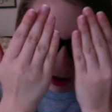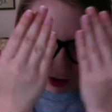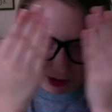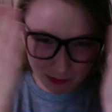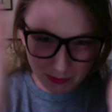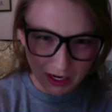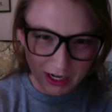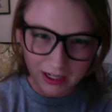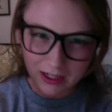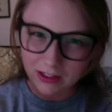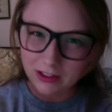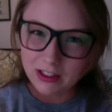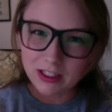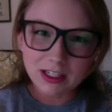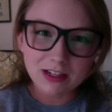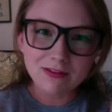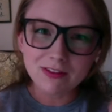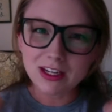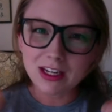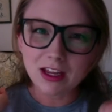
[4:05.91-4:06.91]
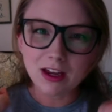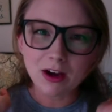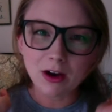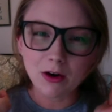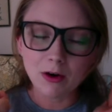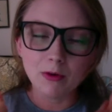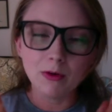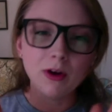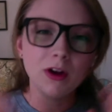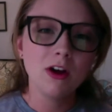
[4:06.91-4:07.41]
I'm not going to look in a
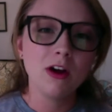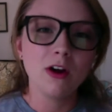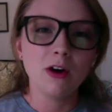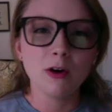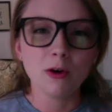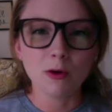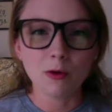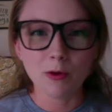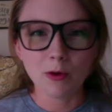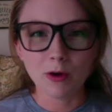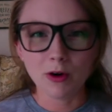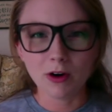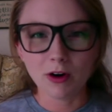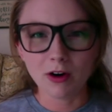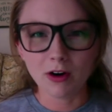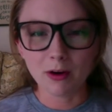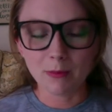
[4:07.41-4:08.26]
video or